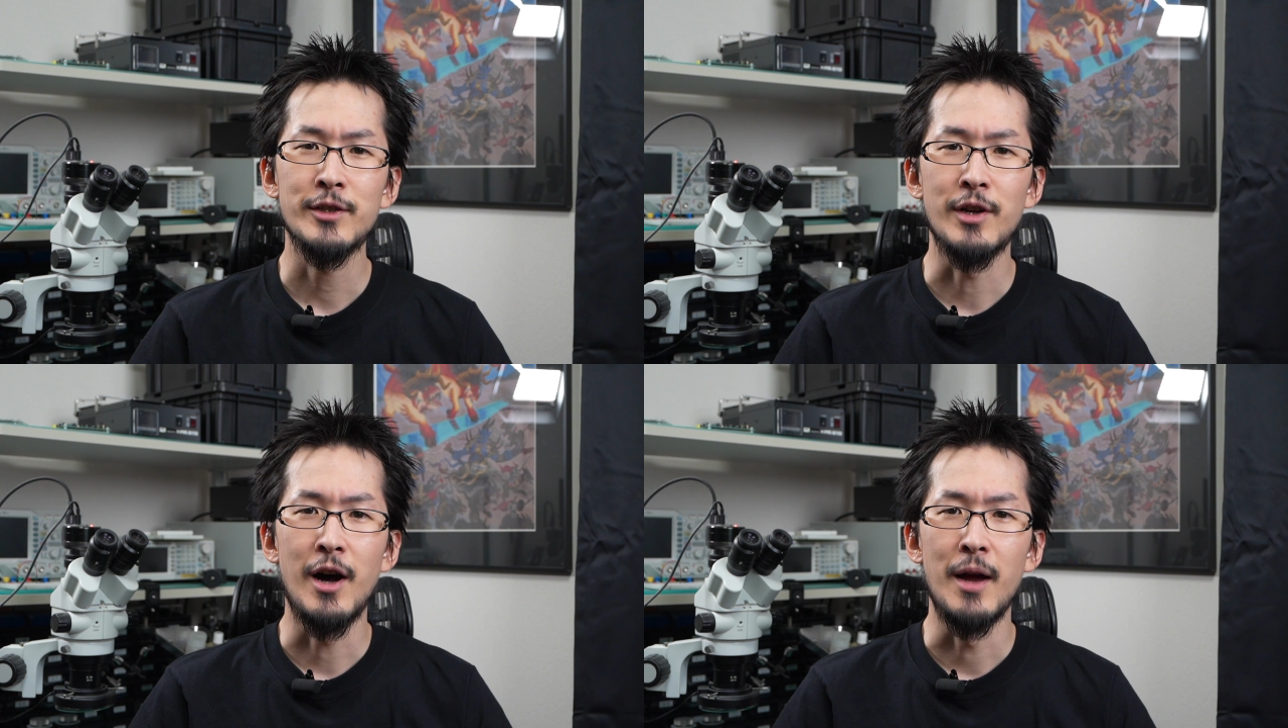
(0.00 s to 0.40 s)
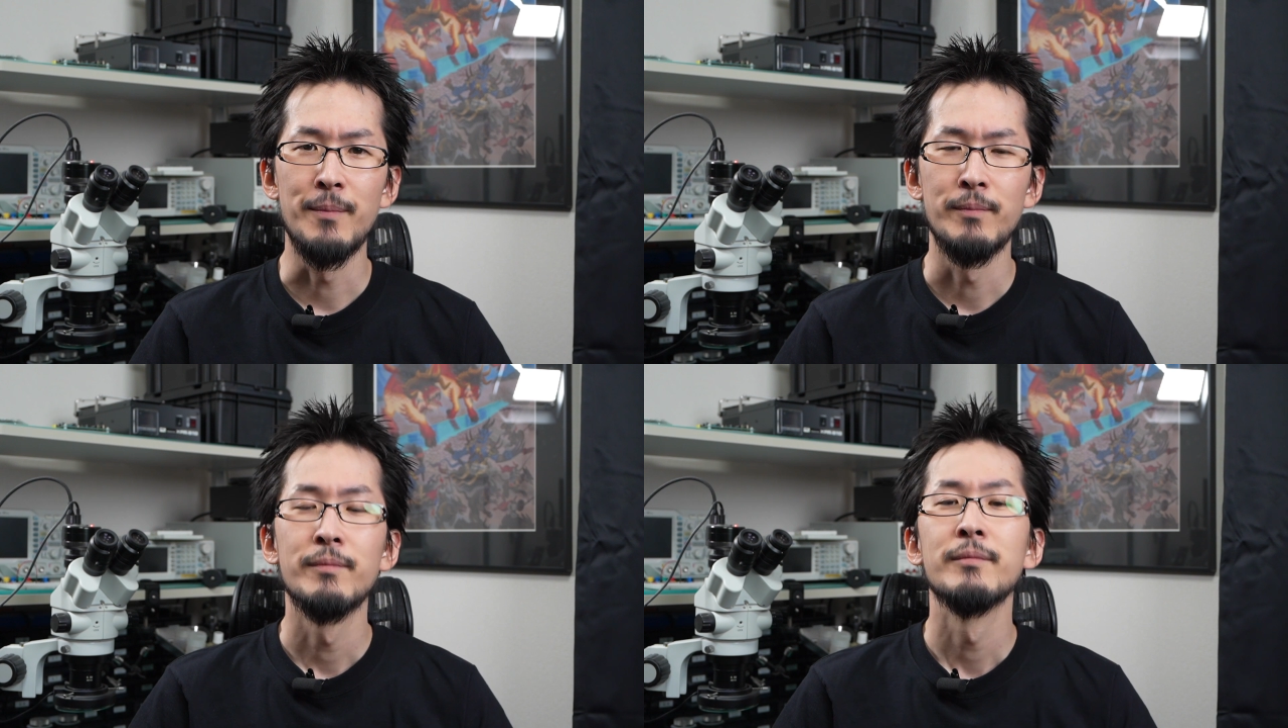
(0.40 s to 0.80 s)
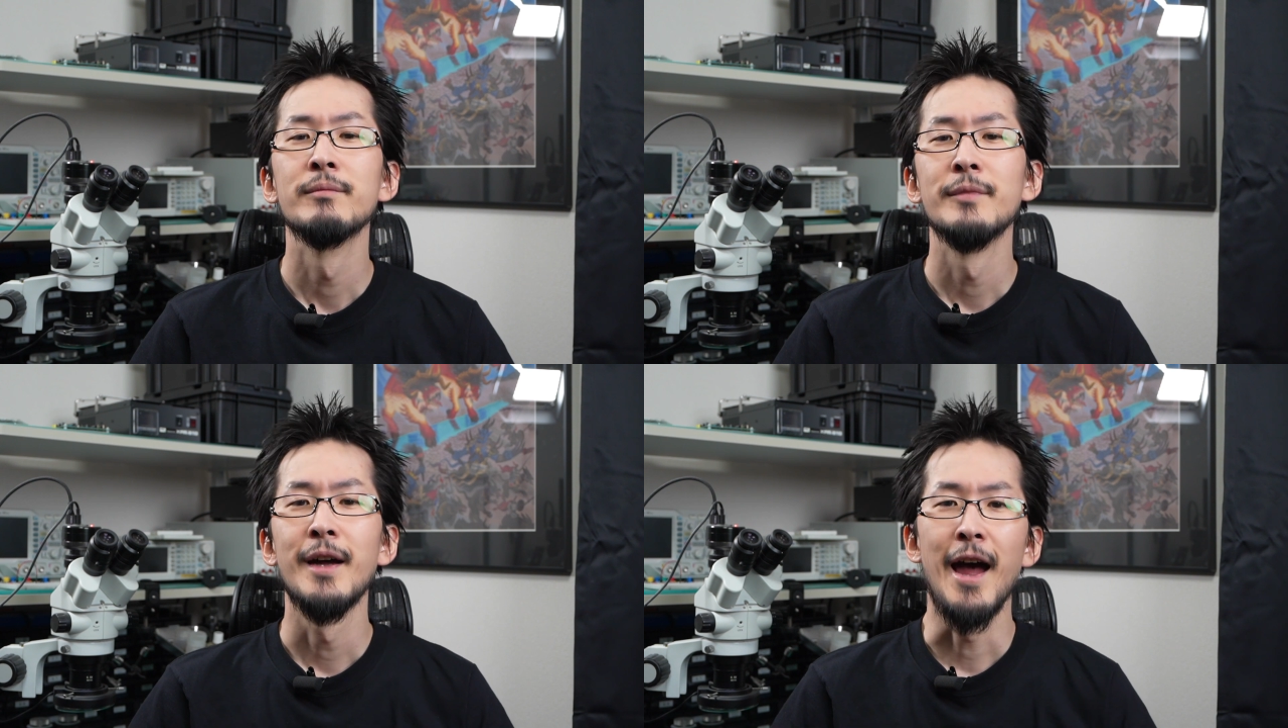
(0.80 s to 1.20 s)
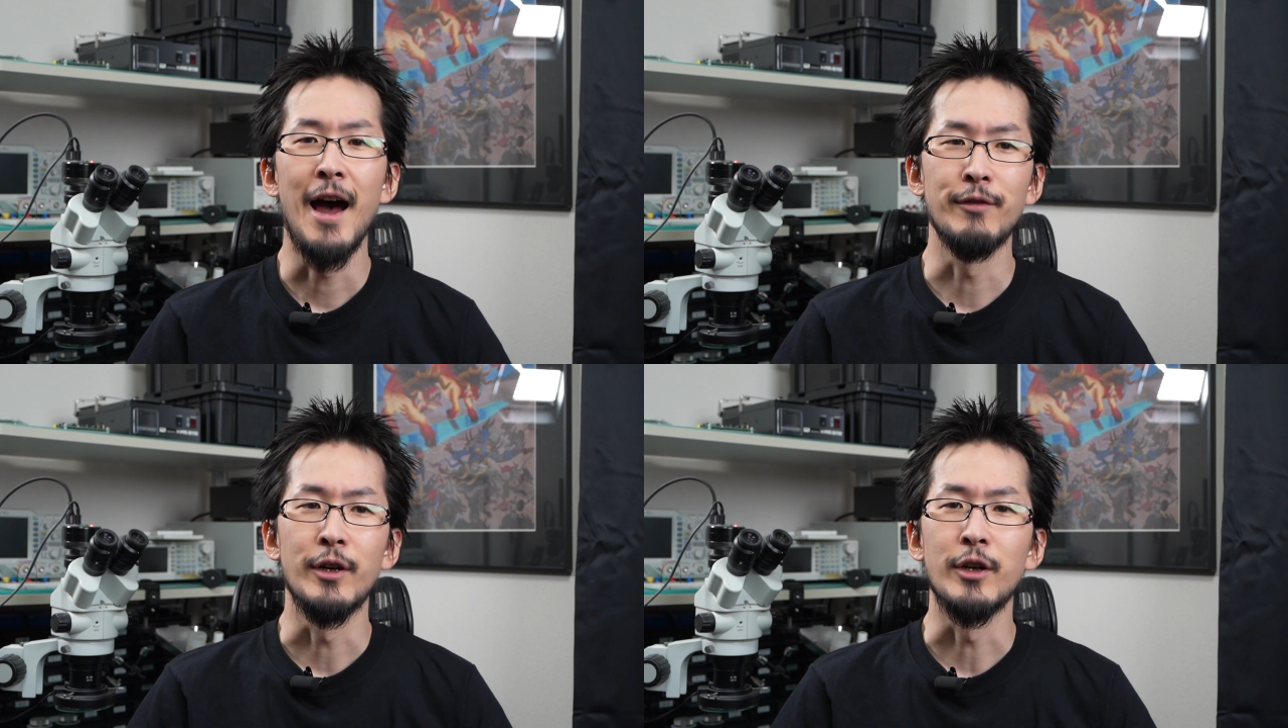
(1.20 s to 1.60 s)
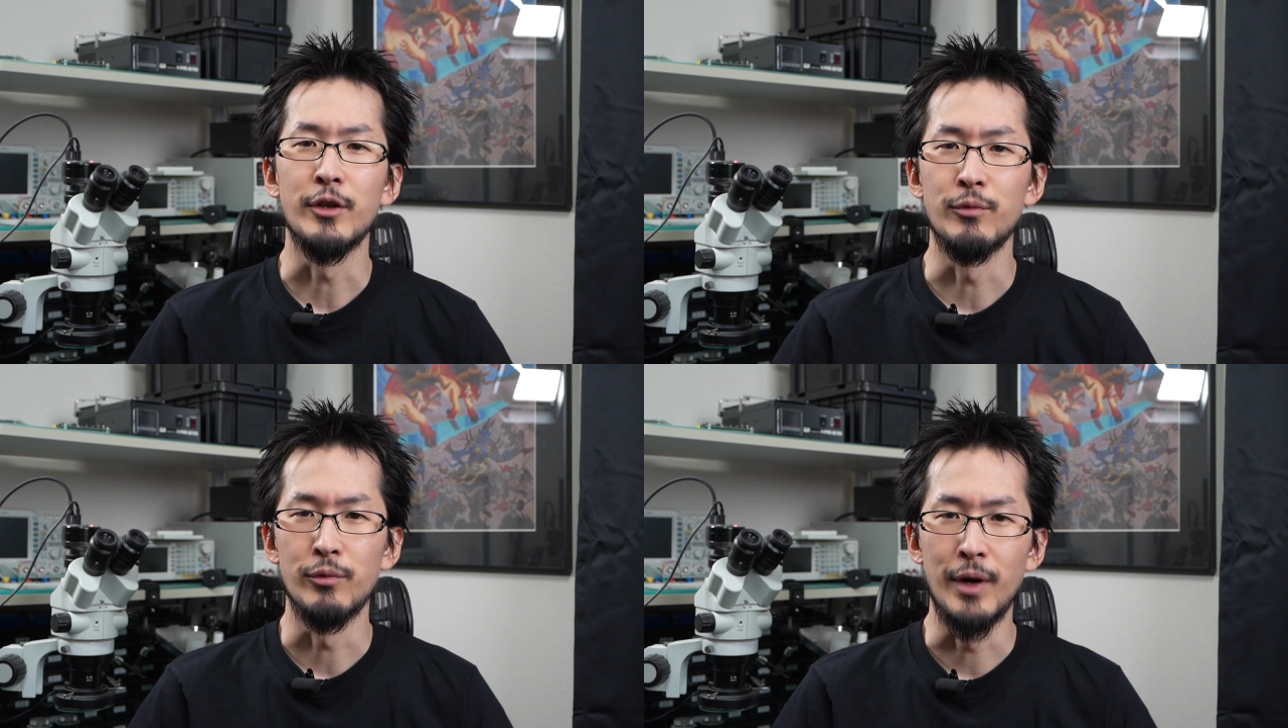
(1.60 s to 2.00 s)
time, have a
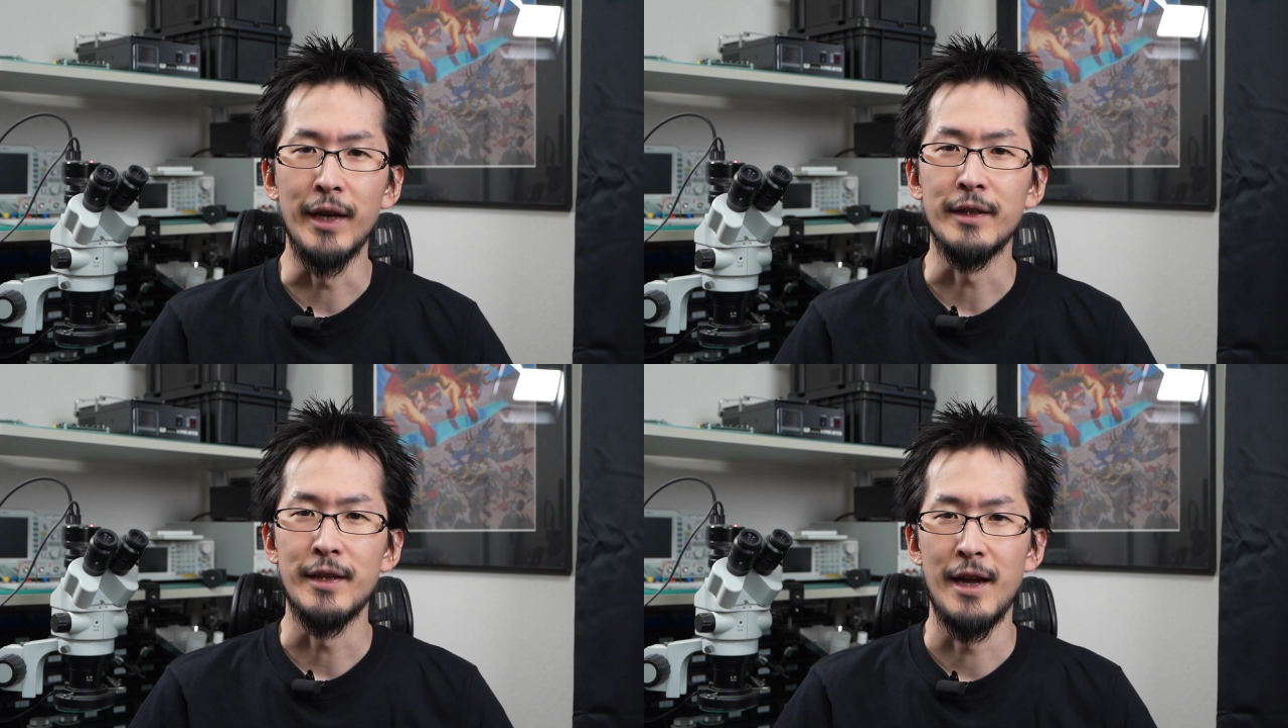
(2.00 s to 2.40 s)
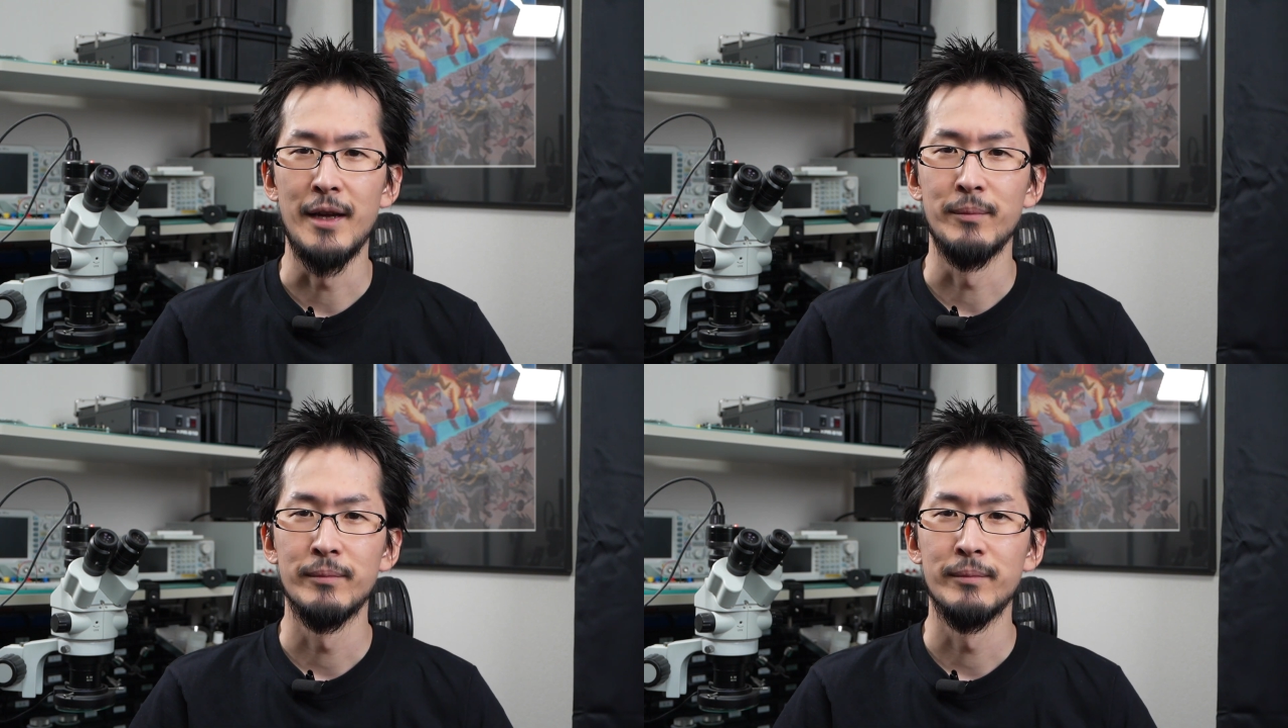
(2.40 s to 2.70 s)
great game.